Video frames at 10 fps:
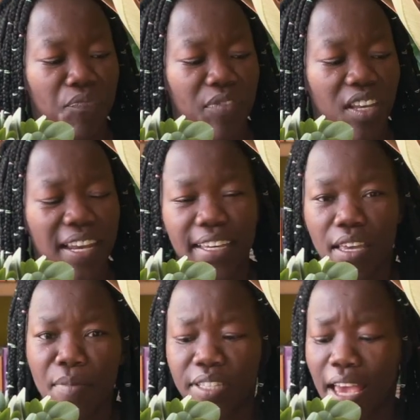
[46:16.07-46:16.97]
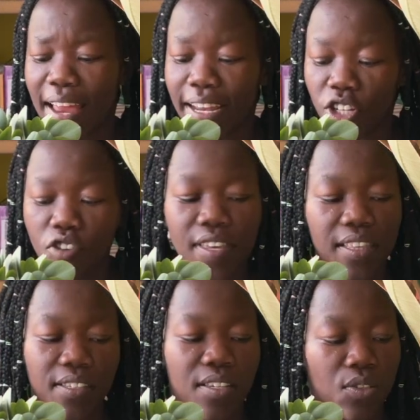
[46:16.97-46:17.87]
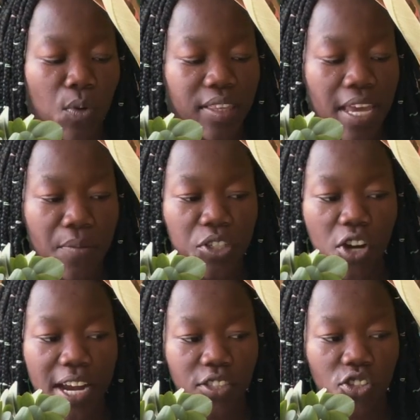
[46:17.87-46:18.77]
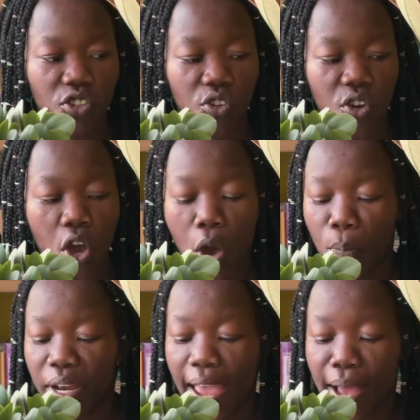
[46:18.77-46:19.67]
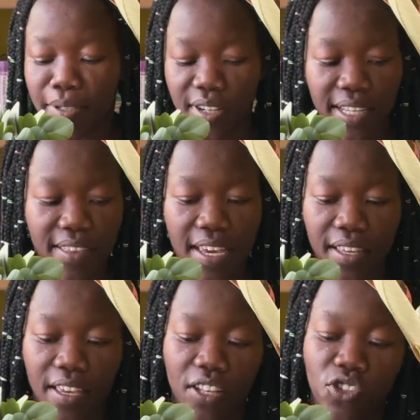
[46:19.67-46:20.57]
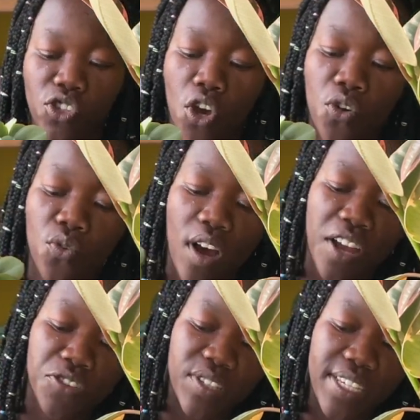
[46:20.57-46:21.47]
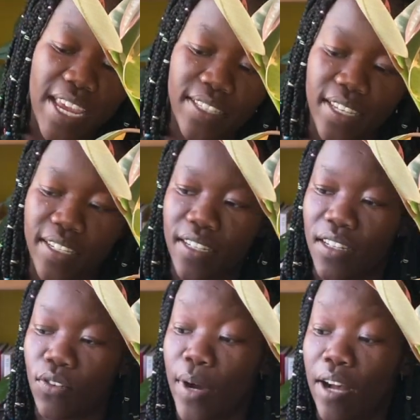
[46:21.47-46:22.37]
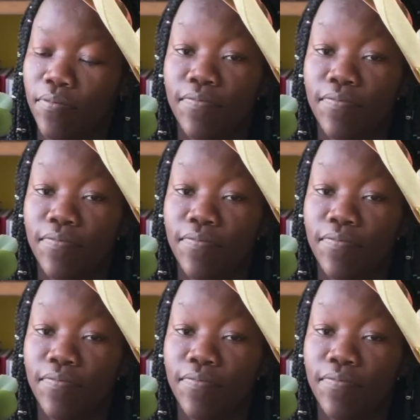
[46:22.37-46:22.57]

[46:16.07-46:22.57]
like imitate, and I don't think this is what they were trying to do, but I absolutely think it's so understated. Wow.